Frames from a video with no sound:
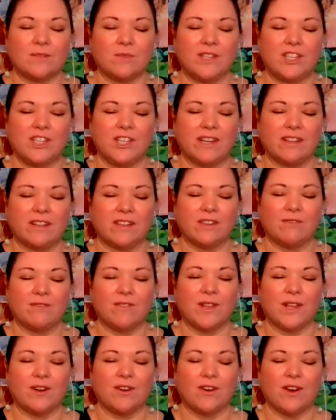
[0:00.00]
As we gently
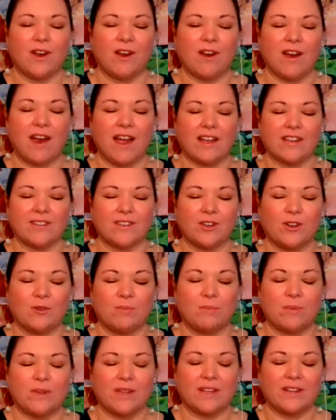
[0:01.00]
flutter our eyes
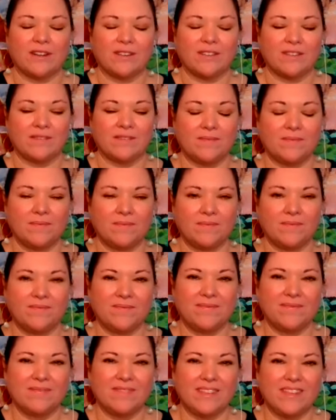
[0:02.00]
open,
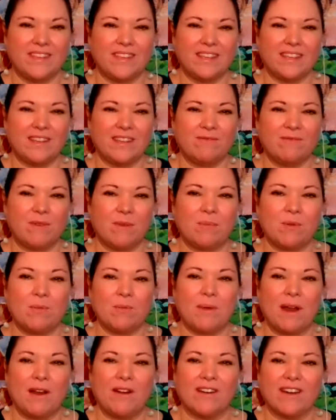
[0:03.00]
we
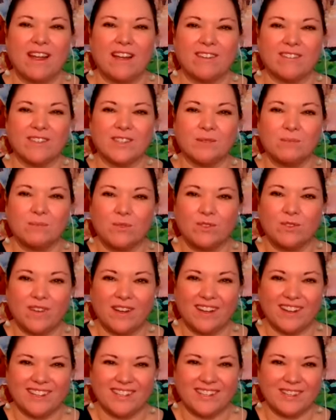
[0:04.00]
prepare now to
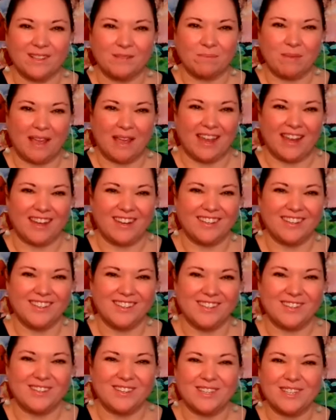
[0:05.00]
move onto the
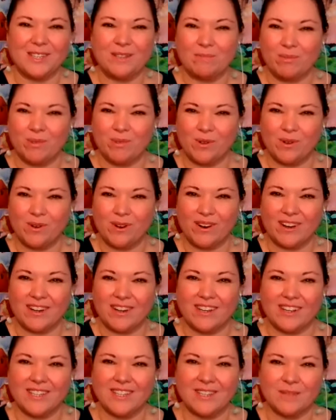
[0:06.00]
page to explore
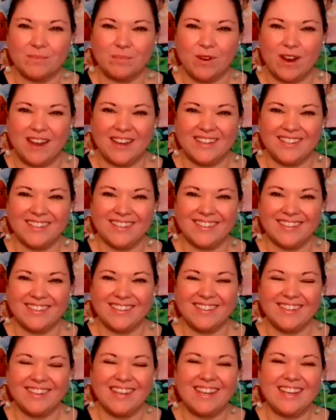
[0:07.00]
and
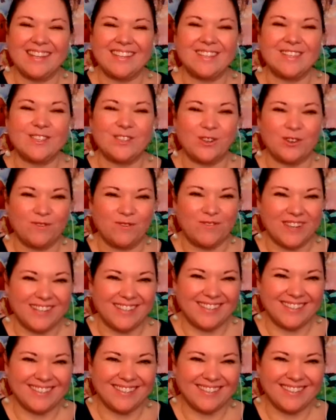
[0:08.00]
express
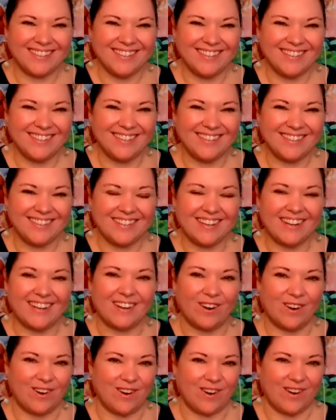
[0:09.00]
surface
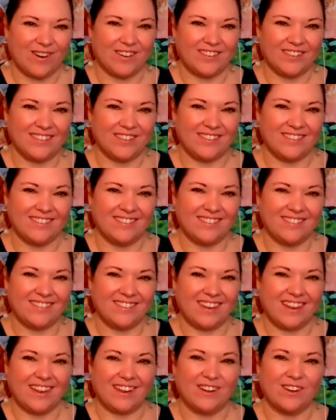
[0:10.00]
in our art
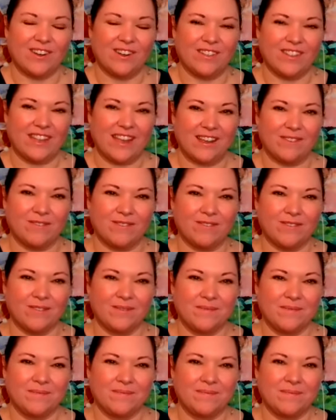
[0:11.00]
and our life.
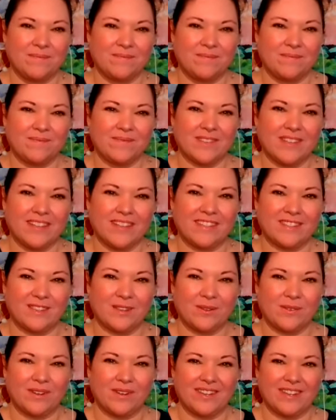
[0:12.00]
And
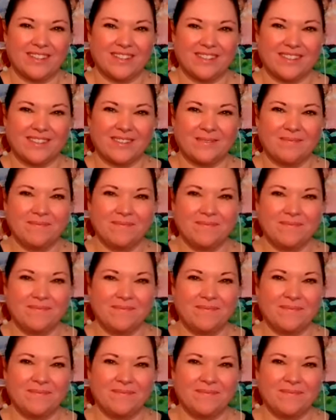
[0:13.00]
so it is.